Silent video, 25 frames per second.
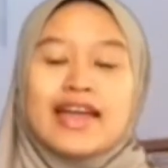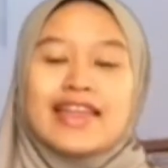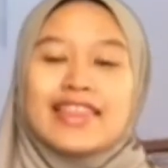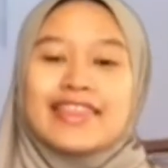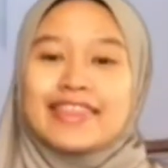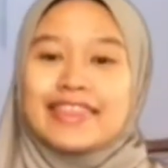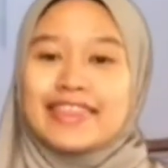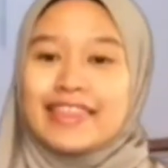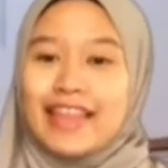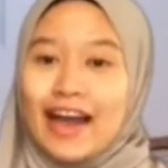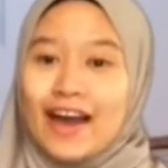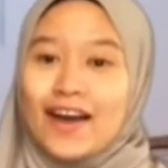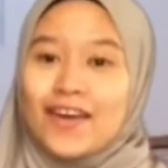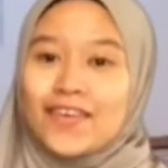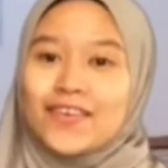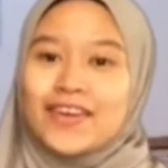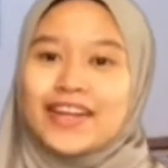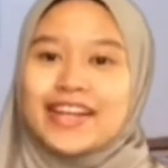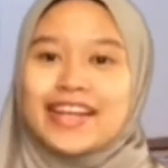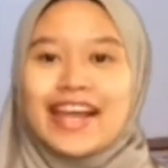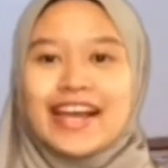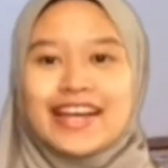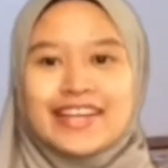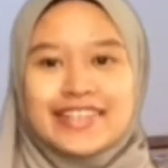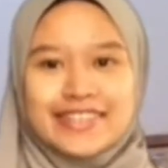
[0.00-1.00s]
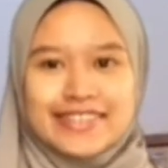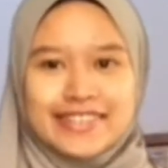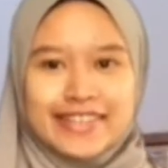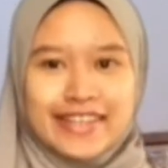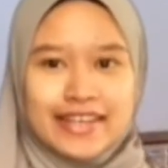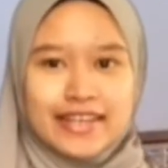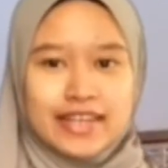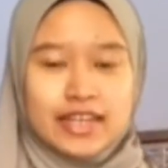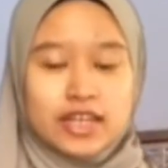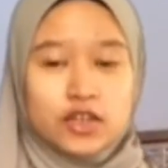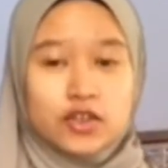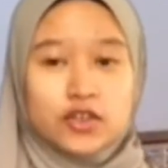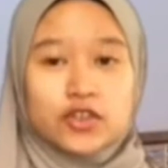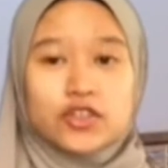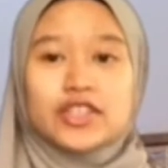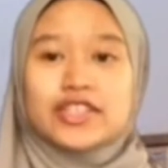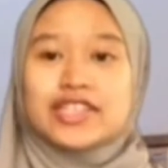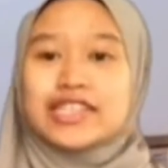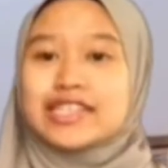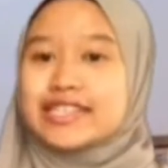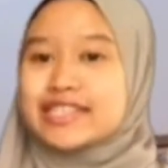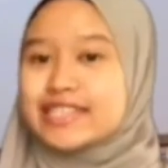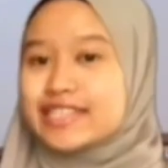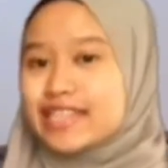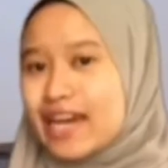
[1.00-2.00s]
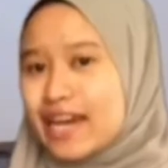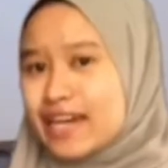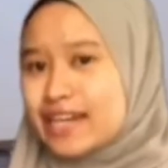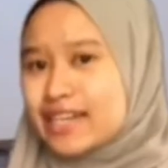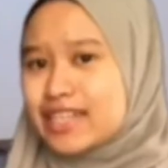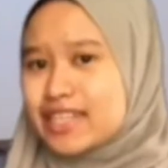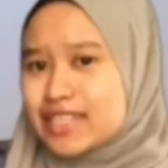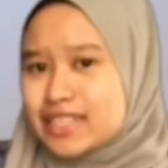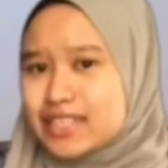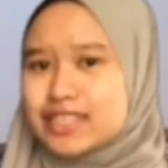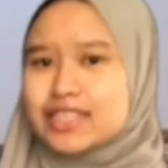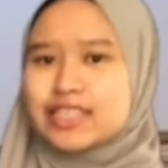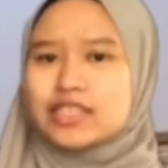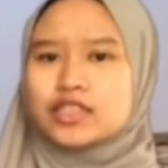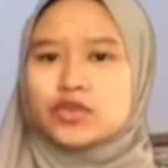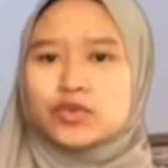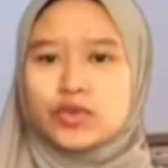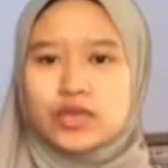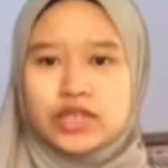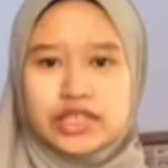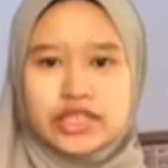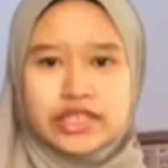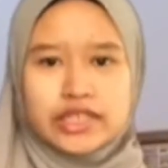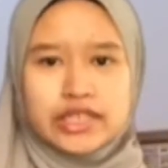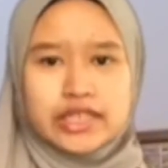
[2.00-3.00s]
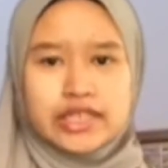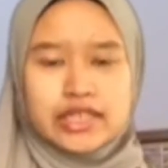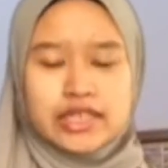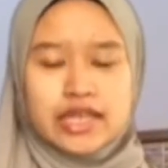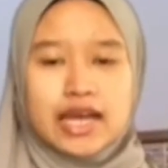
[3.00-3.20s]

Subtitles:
Now, let us take a look to the second situation.